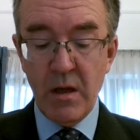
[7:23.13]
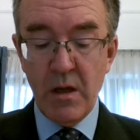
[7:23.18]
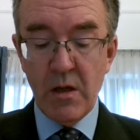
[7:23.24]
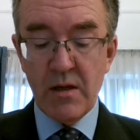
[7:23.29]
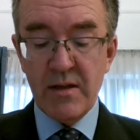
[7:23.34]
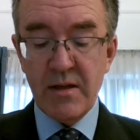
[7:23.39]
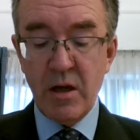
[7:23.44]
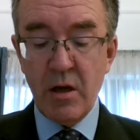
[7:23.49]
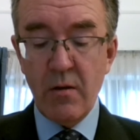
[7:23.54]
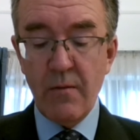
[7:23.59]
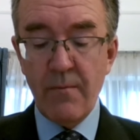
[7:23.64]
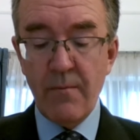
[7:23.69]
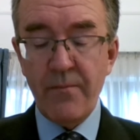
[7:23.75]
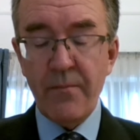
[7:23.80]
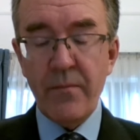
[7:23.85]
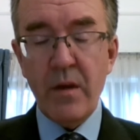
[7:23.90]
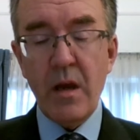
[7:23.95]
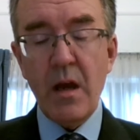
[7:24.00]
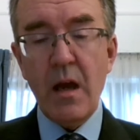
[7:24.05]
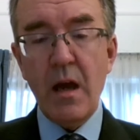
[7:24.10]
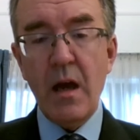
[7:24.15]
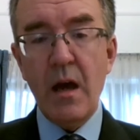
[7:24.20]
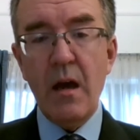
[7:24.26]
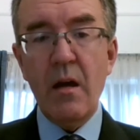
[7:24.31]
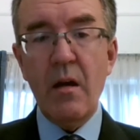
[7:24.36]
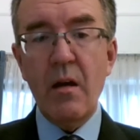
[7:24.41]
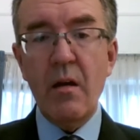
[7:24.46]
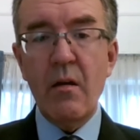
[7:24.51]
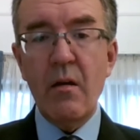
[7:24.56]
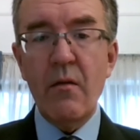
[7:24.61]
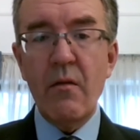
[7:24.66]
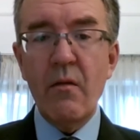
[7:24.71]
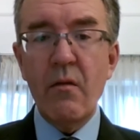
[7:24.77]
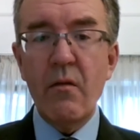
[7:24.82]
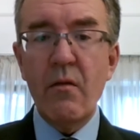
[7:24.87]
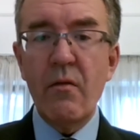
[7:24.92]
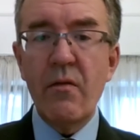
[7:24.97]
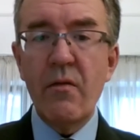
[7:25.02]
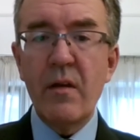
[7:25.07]
So
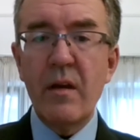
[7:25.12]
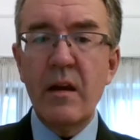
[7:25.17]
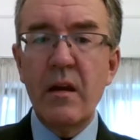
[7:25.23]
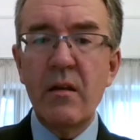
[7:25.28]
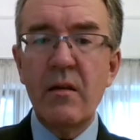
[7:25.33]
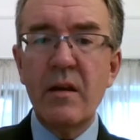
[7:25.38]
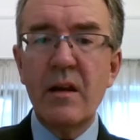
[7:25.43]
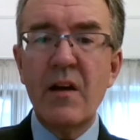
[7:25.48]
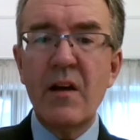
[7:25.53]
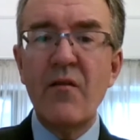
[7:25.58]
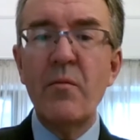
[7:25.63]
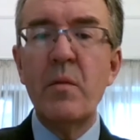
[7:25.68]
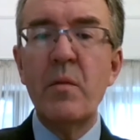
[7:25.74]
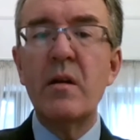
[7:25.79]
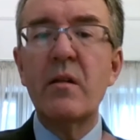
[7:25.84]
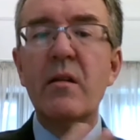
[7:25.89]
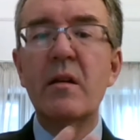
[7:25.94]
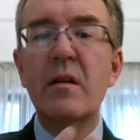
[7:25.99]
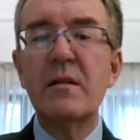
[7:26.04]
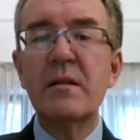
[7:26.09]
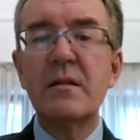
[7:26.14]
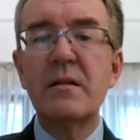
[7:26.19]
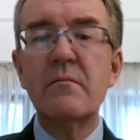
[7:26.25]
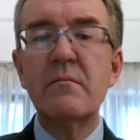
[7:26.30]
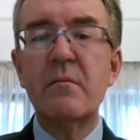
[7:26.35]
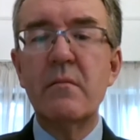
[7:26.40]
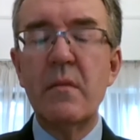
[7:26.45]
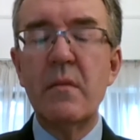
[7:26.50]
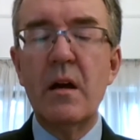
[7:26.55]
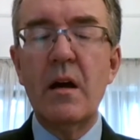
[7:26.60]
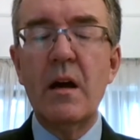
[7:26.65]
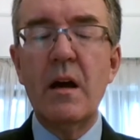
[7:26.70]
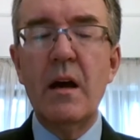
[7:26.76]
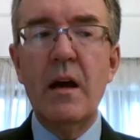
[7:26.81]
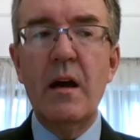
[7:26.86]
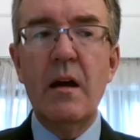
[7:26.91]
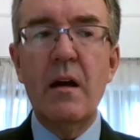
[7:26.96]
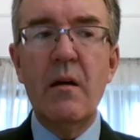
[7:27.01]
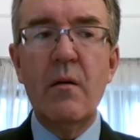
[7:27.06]
the government that
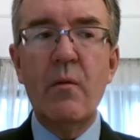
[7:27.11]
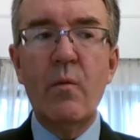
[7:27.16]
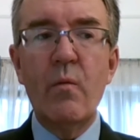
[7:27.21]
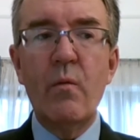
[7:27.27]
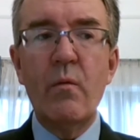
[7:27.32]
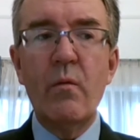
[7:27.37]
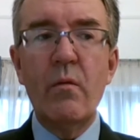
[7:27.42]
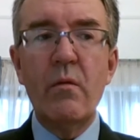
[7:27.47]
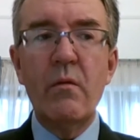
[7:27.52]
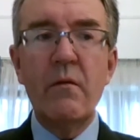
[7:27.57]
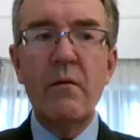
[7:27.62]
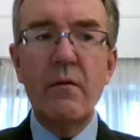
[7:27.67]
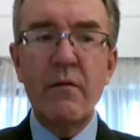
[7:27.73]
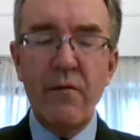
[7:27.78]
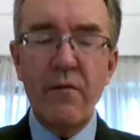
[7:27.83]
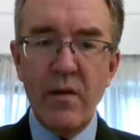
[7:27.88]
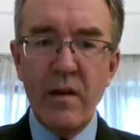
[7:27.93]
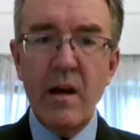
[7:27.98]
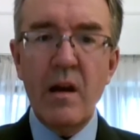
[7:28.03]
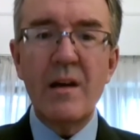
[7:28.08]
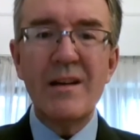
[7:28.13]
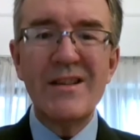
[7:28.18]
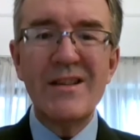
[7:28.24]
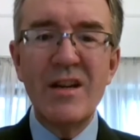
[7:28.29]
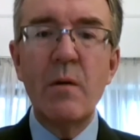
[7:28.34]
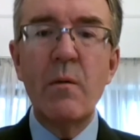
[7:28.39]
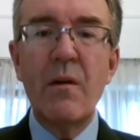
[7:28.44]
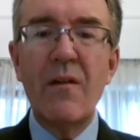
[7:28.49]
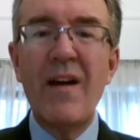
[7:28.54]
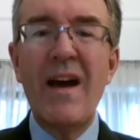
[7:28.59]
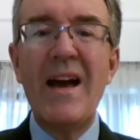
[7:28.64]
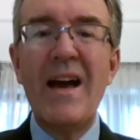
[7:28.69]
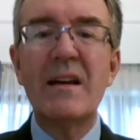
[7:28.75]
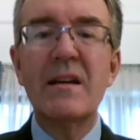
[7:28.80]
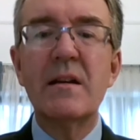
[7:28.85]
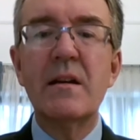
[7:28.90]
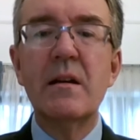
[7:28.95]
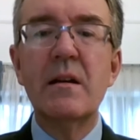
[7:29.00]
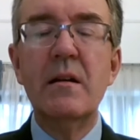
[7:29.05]
for the last year we've had
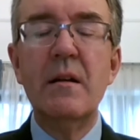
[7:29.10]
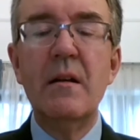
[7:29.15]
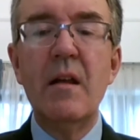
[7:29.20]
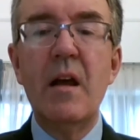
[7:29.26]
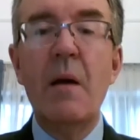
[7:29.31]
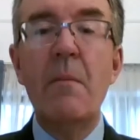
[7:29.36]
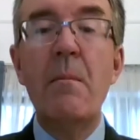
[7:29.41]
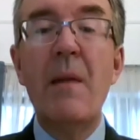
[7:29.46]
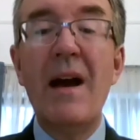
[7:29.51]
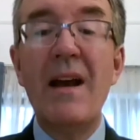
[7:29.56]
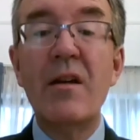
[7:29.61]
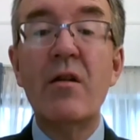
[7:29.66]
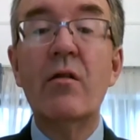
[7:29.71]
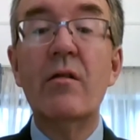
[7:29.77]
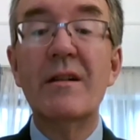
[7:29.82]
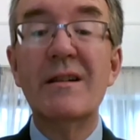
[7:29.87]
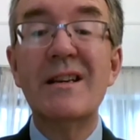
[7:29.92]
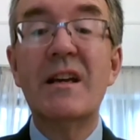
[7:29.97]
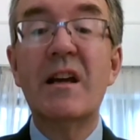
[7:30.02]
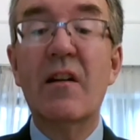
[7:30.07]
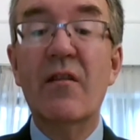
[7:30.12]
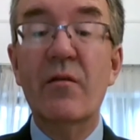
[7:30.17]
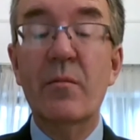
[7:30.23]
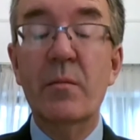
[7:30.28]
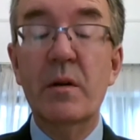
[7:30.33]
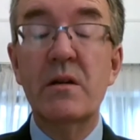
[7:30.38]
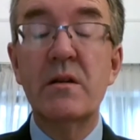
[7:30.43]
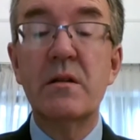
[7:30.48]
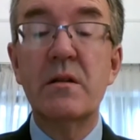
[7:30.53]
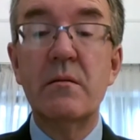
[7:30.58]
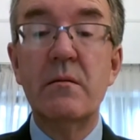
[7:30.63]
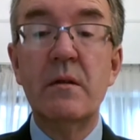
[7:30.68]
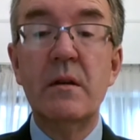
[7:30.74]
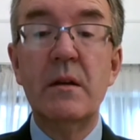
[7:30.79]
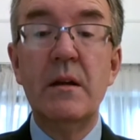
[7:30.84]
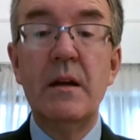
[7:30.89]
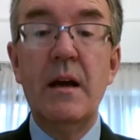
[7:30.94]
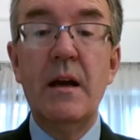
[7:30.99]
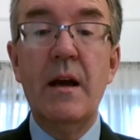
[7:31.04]
a minority government,
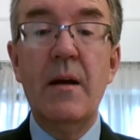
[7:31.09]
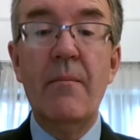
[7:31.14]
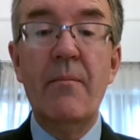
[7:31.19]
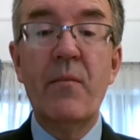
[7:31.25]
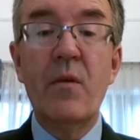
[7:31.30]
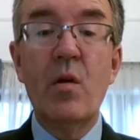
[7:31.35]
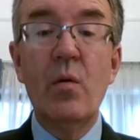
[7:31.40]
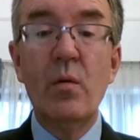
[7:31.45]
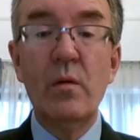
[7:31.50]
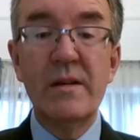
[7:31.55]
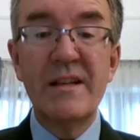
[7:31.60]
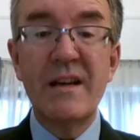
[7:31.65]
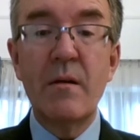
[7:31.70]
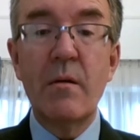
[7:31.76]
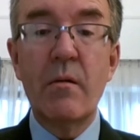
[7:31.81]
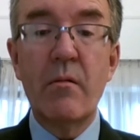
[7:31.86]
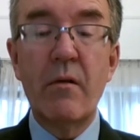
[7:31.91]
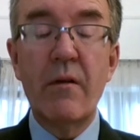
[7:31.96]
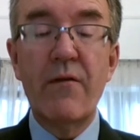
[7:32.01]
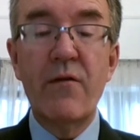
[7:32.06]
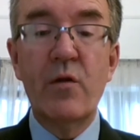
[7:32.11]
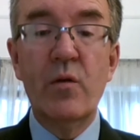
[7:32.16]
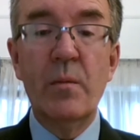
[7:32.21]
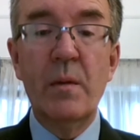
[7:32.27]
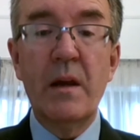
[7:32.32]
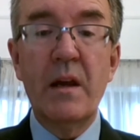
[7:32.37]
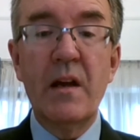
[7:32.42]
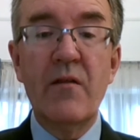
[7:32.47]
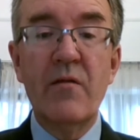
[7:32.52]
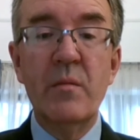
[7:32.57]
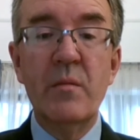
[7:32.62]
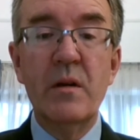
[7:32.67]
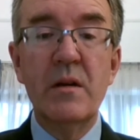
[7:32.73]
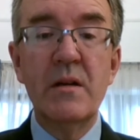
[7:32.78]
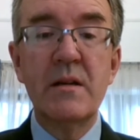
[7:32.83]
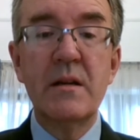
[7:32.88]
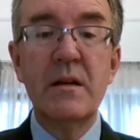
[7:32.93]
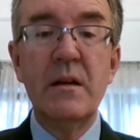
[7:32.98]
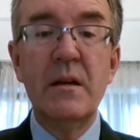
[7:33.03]
and also a reforming
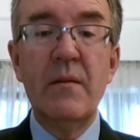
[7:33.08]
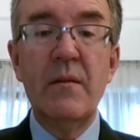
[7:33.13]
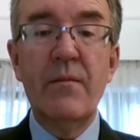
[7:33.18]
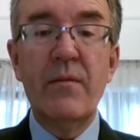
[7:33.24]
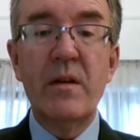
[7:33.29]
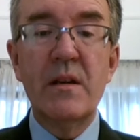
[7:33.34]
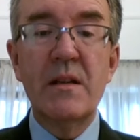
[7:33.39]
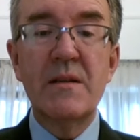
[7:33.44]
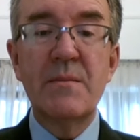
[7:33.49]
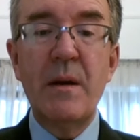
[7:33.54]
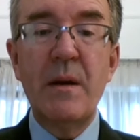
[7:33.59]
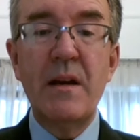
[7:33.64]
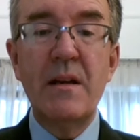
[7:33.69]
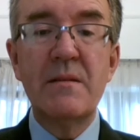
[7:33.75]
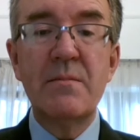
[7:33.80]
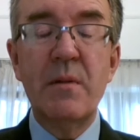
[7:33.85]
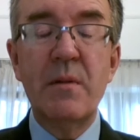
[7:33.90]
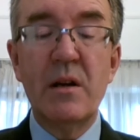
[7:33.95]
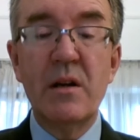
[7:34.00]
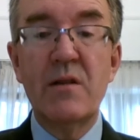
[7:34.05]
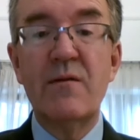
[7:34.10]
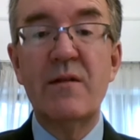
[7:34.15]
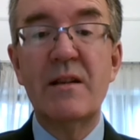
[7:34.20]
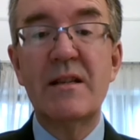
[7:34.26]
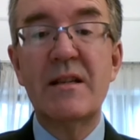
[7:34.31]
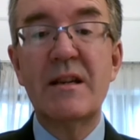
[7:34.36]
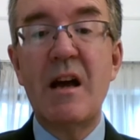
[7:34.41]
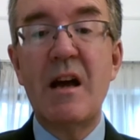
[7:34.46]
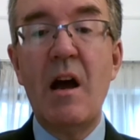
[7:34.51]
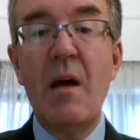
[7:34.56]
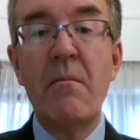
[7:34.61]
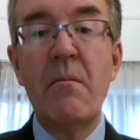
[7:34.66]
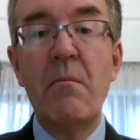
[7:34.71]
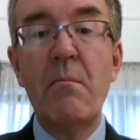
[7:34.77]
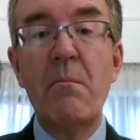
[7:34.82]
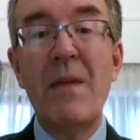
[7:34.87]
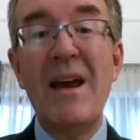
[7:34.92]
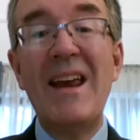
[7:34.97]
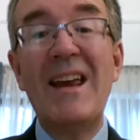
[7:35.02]
government that spent much of its time
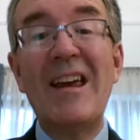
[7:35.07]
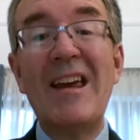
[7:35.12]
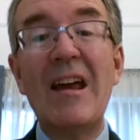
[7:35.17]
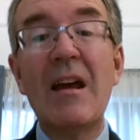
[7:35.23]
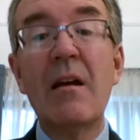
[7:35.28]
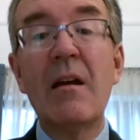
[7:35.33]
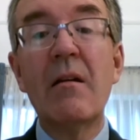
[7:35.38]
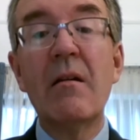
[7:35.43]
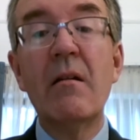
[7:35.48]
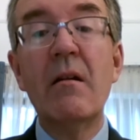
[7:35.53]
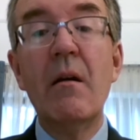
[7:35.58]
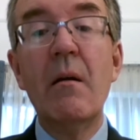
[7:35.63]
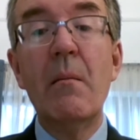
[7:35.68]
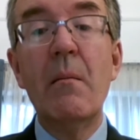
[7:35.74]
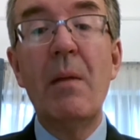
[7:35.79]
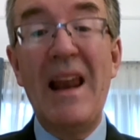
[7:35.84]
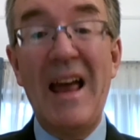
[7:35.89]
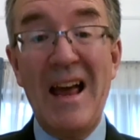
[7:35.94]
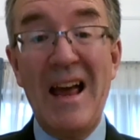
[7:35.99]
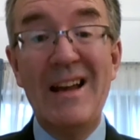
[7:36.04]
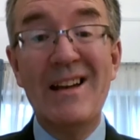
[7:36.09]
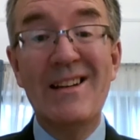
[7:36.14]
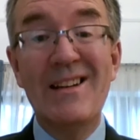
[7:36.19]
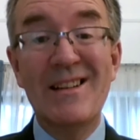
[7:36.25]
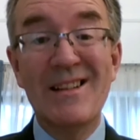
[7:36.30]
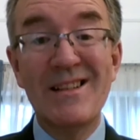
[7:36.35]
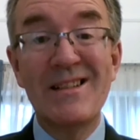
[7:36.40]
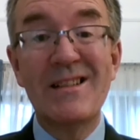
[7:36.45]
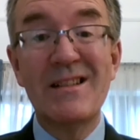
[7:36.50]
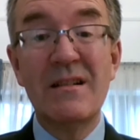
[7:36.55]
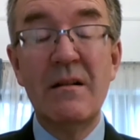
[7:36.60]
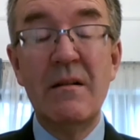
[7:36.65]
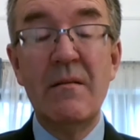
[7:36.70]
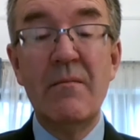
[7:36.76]
making plans,